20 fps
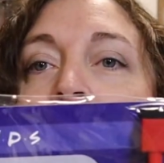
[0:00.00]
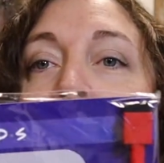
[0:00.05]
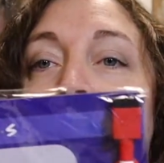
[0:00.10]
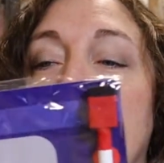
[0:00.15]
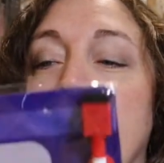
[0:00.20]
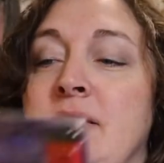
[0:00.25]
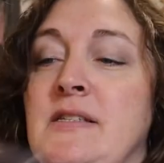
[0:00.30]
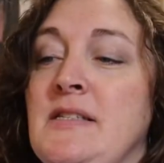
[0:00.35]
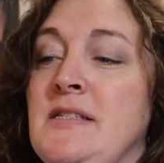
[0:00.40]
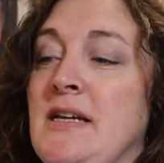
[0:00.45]

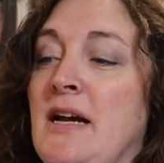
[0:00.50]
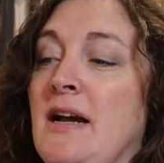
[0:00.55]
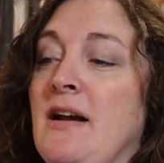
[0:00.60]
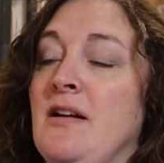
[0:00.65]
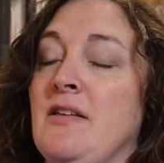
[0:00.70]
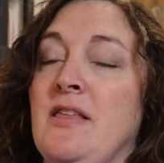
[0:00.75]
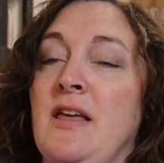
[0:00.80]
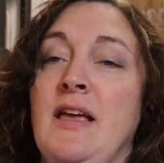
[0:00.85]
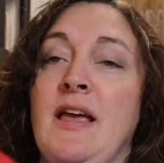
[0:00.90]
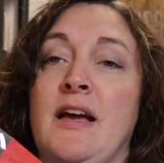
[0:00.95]
This
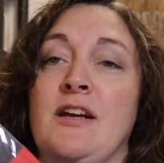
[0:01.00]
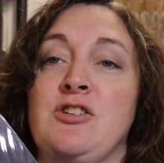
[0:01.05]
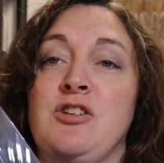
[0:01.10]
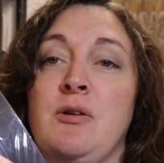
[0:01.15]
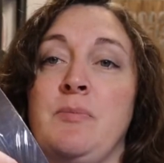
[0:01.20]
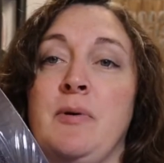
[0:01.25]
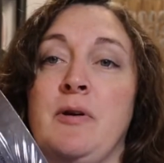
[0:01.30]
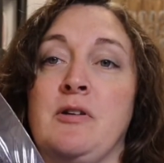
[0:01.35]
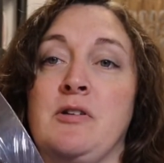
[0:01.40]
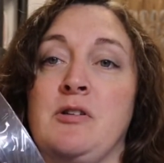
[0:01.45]
entire thing
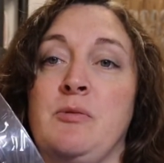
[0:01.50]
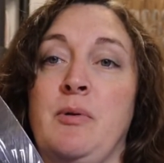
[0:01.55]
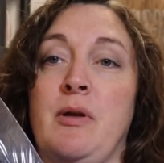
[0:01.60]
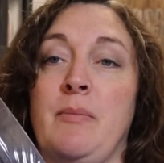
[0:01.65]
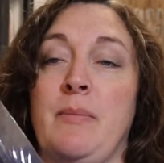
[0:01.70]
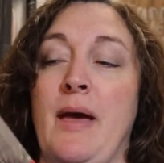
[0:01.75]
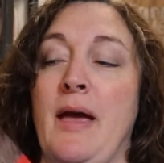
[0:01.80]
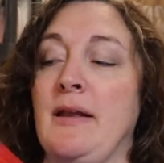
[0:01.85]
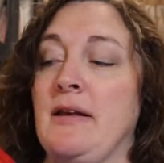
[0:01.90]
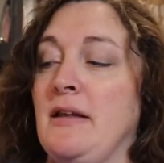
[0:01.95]
actually appears to be
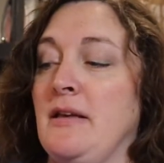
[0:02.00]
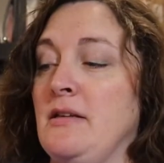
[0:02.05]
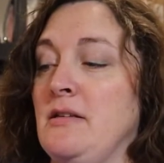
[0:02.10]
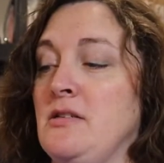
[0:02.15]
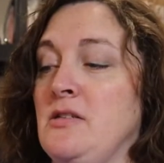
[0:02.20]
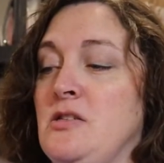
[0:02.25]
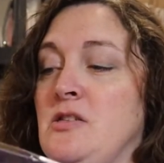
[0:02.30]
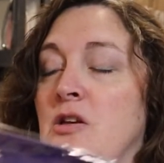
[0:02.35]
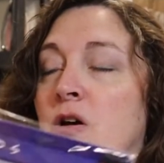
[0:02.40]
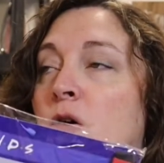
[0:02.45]
a magnet.
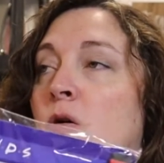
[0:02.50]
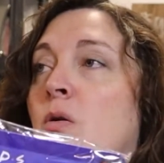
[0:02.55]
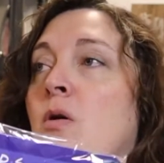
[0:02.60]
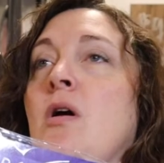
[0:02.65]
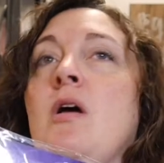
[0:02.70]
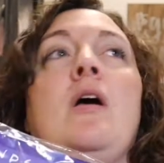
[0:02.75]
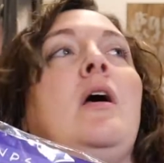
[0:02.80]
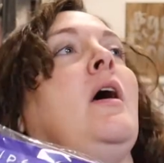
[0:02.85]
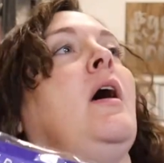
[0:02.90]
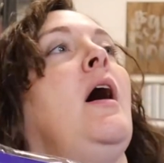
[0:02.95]
So
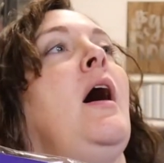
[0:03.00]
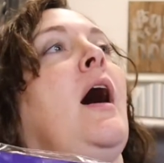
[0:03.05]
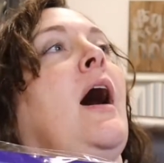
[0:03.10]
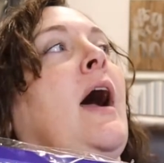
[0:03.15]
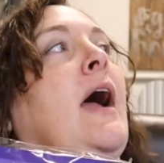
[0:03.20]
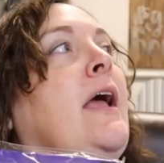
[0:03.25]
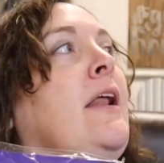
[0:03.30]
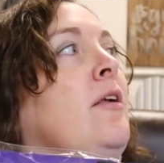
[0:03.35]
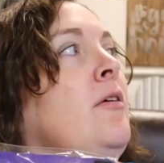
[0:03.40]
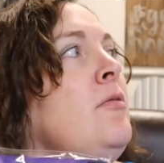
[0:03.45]

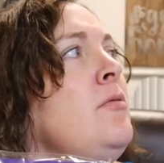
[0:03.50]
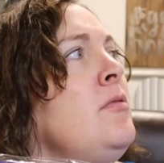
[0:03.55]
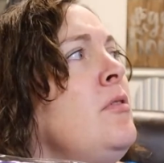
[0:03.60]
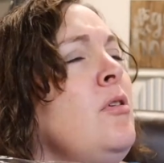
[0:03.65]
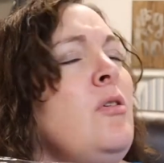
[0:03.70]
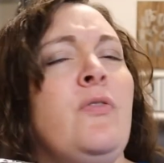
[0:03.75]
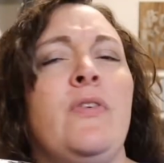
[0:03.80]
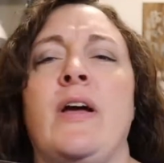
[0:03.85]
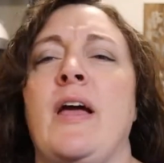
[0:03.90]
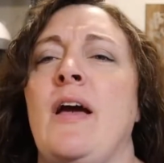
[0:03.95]
I don't
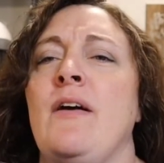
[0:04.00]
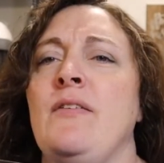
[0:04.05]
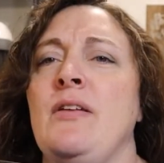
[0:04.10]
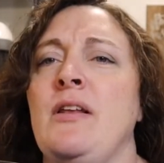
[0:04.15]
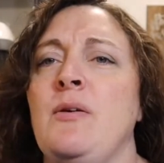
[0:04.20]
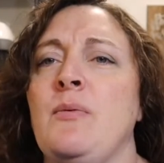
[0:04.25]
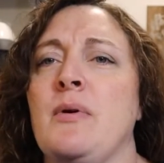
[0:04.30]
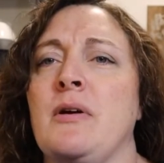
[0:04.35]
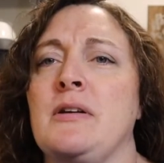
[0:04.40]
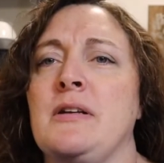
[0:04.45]
know if I have
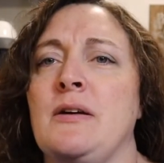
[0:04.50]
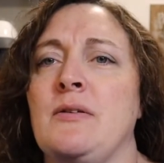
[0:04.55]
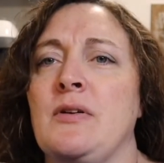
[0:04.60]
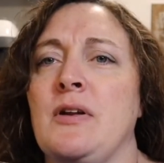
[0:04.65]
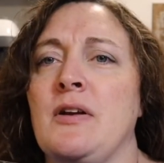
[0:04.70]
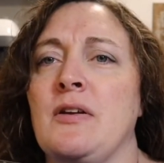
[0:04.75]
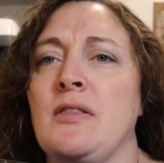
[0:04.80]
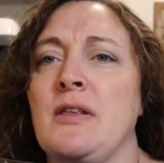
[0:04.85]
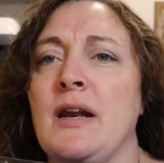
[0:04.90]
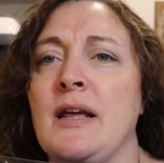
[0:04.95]
anywhere down
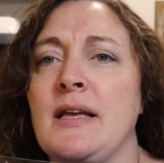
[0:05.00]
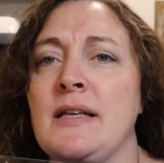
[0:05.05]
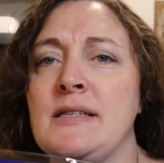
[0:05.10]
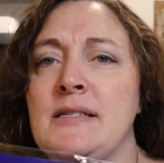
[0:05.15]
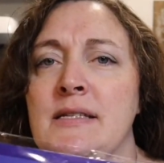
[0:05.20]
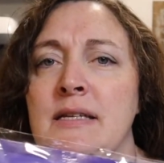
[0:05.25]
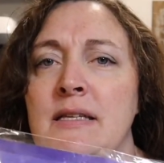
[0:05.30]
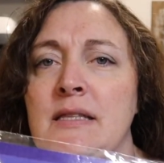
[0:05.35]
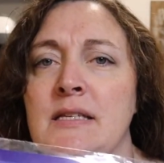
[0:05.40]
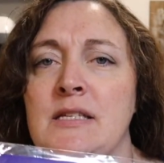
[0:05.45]
here that I can
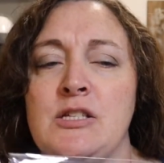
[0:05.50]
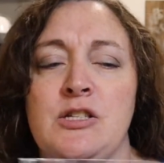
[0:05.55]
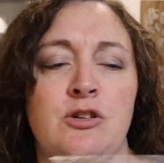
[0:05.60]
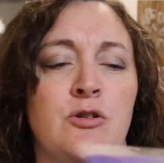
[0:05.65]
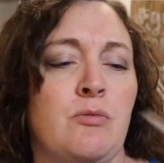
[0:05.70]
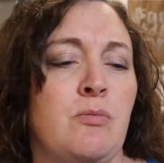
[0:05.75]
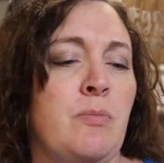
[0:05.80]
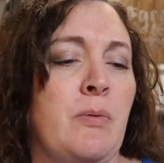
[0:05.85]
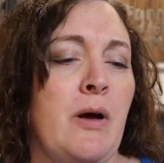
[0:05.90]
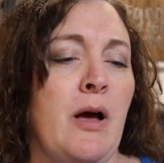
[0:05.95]
stick this
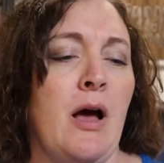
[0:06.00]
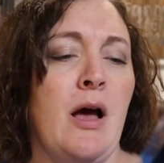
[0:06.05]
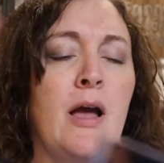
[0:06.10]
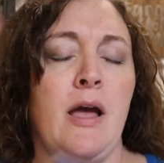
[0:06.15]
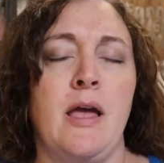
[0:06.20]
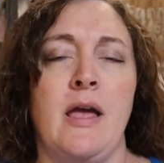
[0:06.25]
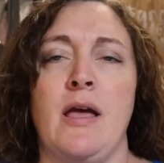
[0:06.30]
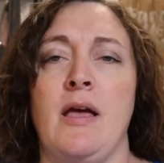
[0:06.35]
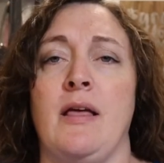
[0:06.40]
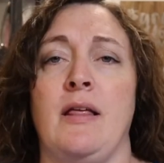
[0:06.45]
to, but
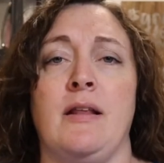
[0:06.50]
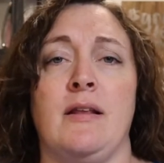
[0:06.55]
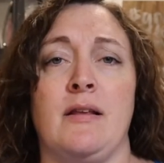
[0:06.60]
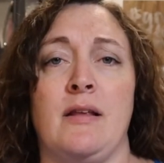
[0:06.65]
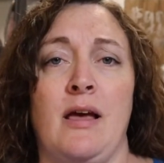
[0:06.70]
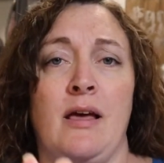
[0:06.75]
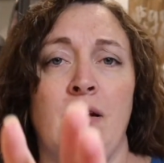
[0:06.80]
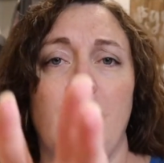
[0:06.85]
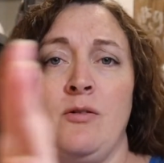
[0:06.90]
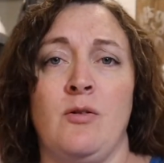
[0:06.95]
I
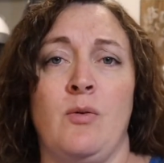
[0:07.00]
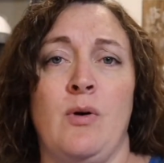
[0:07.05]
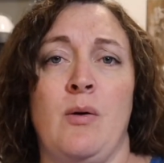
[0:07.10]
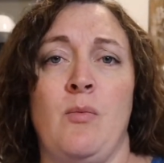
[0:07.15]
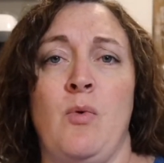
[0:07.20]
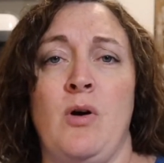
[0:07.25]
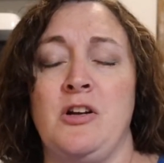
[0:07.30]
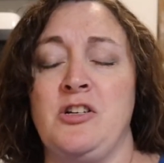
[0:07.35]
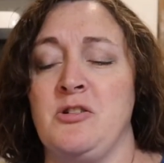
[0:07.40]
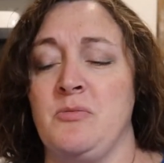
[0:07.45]
don't know why
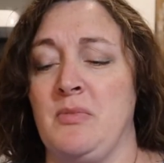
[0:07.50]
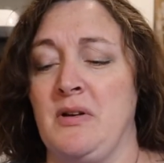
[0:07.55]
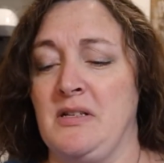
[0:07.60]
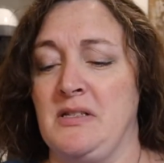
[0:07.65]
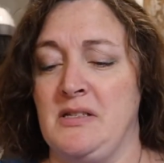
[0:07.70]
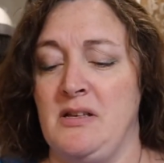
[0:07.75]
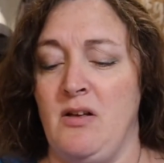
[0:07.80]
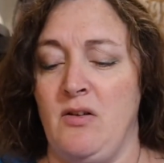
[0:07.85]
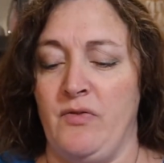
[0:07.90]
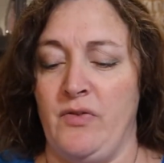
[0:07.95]
I'm watching
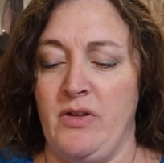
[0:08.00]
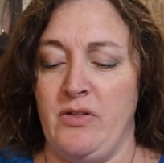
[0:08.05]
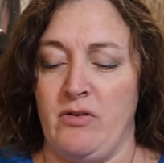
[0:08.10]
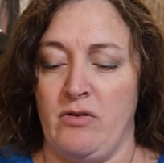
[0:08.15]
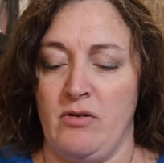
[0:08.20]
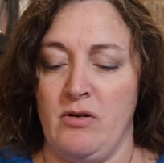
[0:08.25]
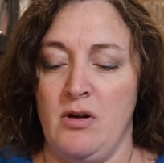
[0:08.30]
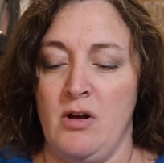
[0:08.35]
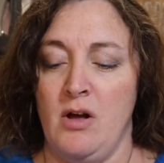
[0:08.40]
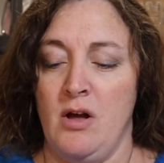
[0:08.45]
myself
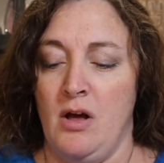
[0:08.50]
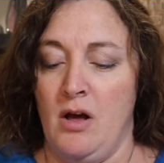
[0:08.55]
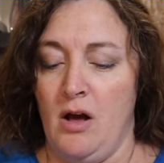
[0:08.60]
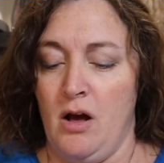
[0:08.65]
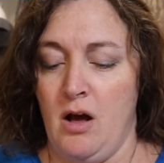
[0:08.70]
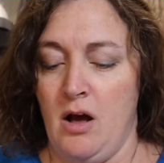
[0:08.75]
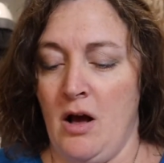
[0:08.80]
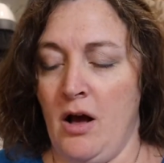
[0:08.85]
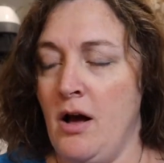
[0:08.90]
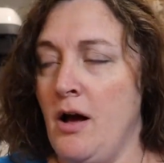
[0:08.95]
either.
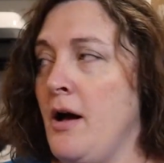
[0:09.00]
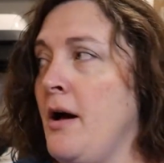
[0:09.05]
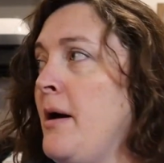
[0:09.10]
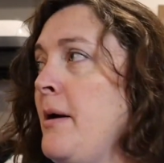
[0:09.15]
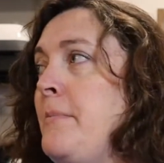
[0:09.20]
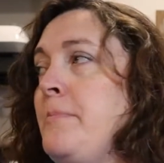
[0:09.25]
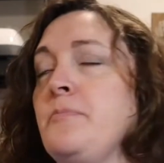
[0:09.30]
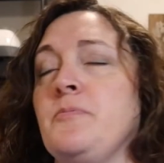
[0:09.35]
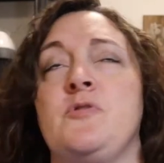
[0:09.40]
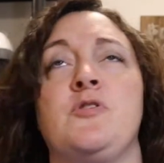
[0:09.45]

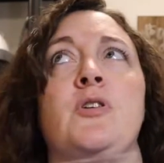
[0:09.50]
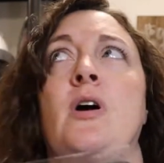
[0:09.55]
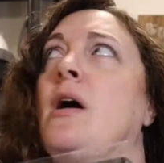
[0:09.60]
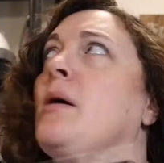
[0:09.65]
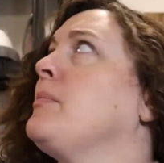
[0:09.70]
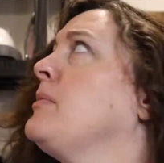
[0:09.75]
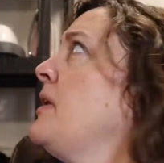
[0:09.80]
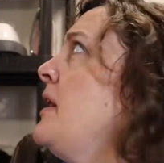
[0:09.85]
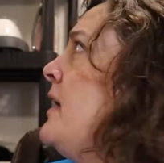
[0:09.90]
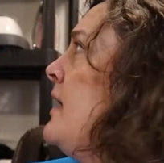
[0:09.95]
So
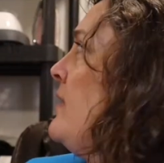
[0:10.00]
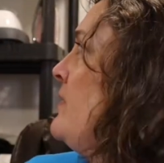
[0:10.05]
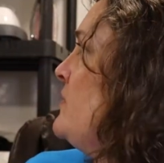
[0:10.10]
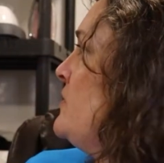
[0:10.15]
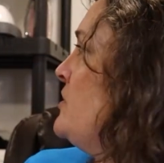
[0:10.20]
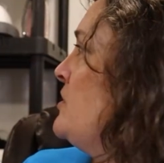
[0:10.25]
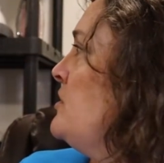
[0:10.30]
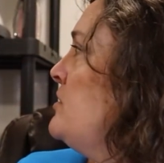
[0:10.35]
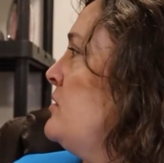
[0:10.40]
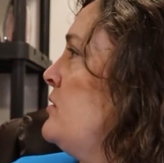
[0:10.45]
I'm gonna
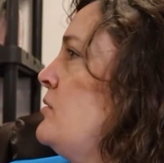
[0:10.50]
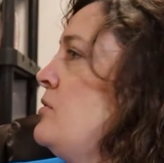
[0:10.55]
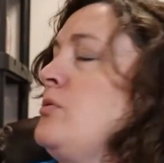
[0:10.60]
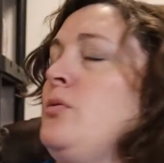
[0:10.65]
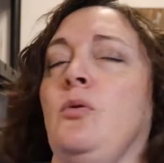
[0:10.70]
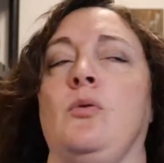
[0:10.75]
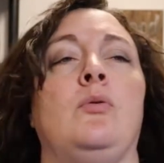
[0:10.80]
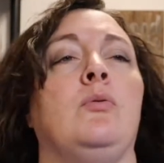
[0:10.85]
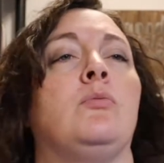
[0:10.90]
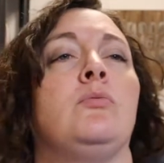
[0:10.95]
have
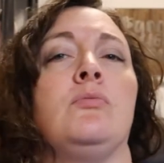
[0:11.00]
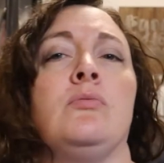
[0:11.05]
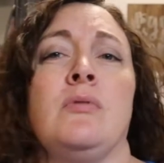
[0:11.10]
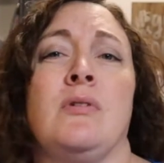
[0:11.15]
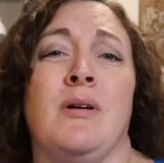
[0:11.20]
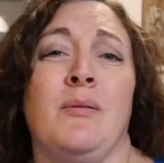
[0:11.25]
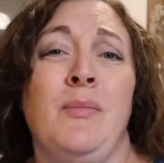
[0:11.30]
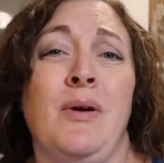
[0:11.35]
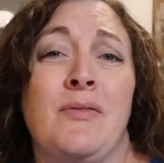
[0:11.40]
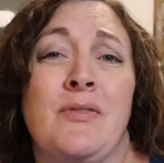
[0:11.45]
to
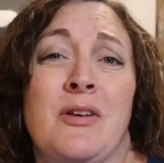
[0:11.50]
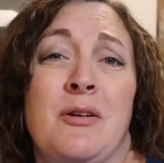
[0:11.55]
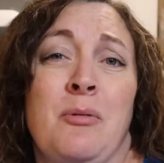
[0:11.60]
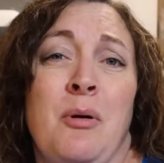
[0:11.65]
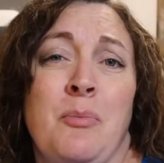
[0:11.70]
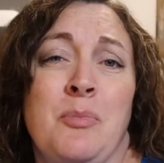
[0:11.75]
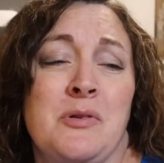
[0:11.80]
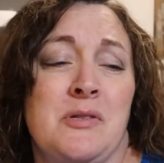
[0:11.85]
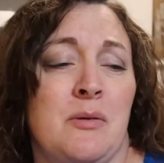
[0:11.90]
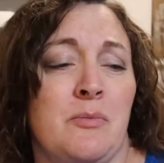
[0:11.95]

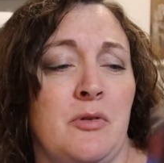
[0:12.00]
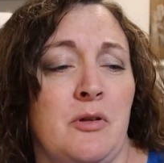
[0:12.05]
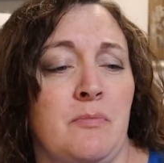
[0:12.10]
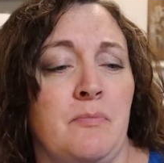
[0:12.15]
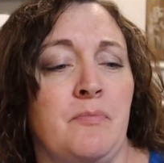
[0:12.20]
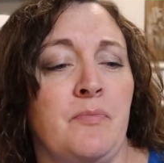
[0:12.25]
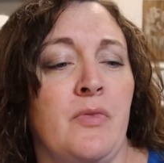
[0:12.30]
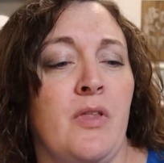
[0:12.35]
come up with something.